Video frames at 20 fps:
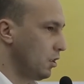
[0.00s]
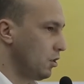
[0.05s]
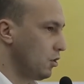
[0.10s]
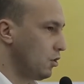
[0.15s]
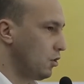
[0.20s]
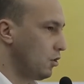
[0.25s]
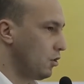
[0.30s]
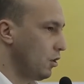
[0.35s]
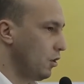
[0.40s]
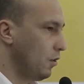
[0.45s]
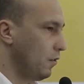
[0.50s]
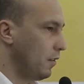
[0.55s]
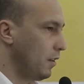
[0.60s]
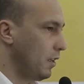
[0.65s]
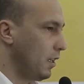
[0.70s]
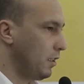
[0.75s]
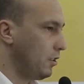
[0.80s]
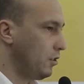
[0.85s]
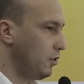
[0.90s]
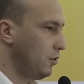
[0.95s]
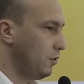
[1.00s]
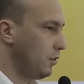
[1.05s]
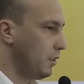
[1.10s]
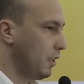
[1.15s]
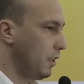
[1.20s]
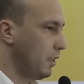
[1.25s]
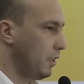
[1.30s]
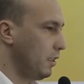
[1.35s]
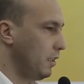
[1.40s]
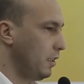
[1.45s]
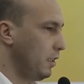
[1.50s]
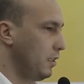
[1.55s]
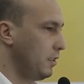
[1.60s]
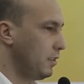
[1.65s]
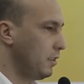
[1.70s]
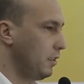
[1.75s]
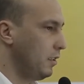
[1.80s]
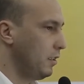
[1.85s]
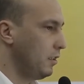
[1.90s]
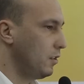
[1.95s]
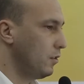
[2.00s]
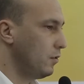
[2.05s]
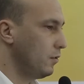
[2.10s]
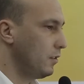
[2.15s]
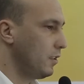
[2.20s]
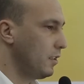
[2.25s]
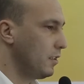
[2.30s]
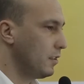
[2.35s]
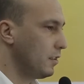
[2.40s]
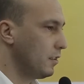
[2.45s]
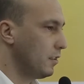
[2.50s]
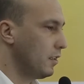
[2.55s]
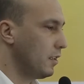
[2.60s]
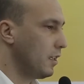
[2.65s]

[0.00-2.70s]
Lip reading: so that you can easily notice